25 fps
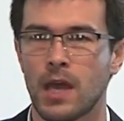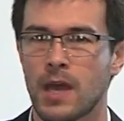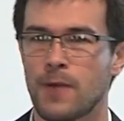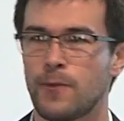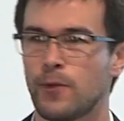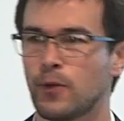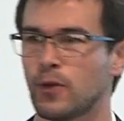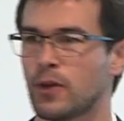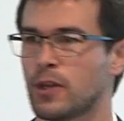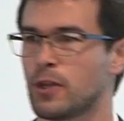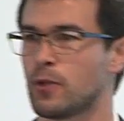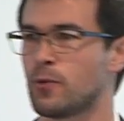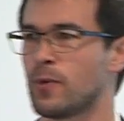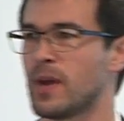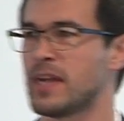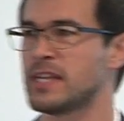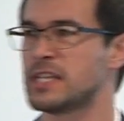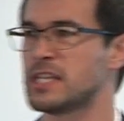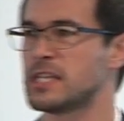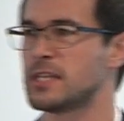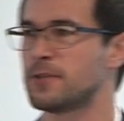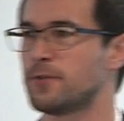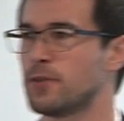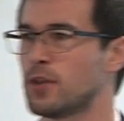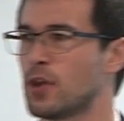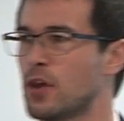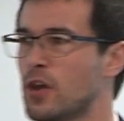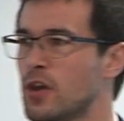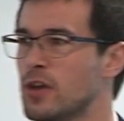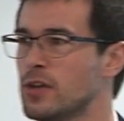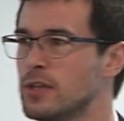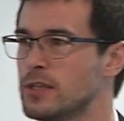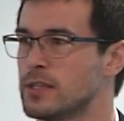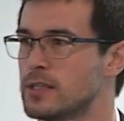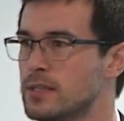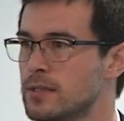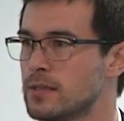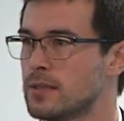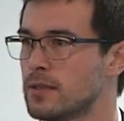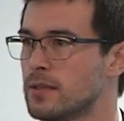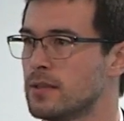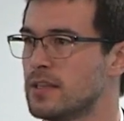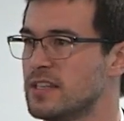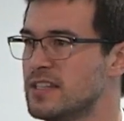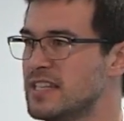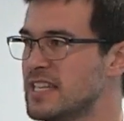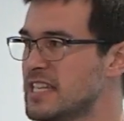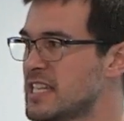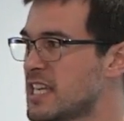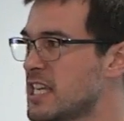If we look at the reasons for those
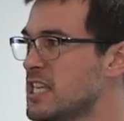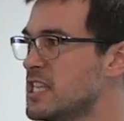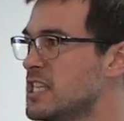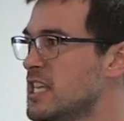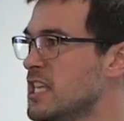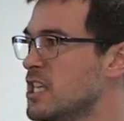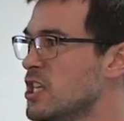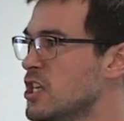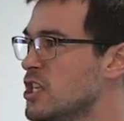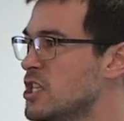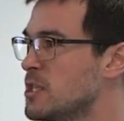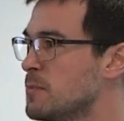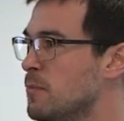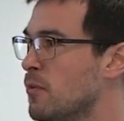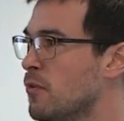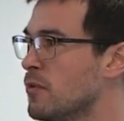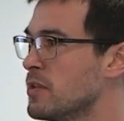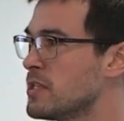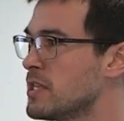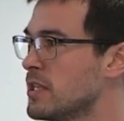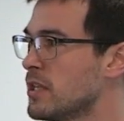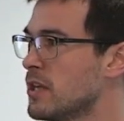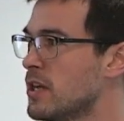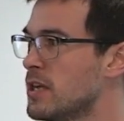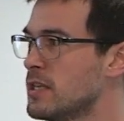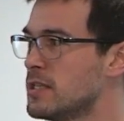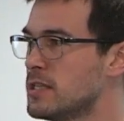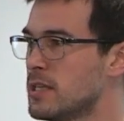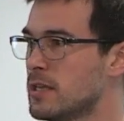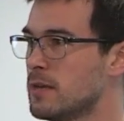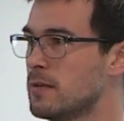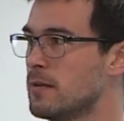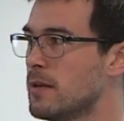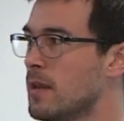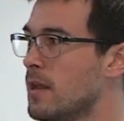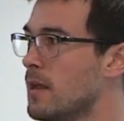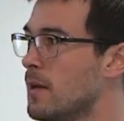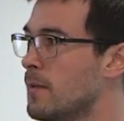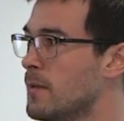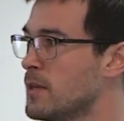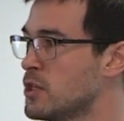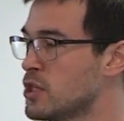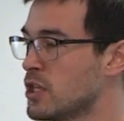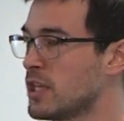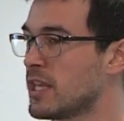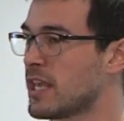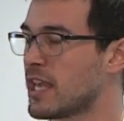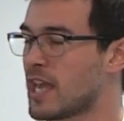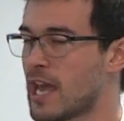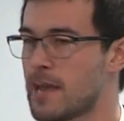that discontinued sport, so those that
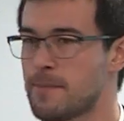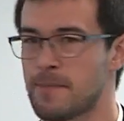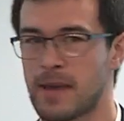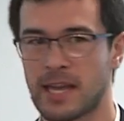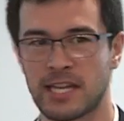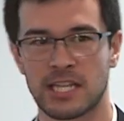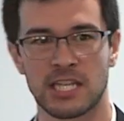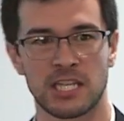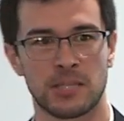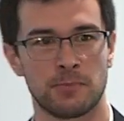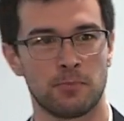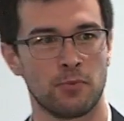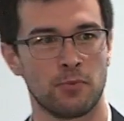originally came back to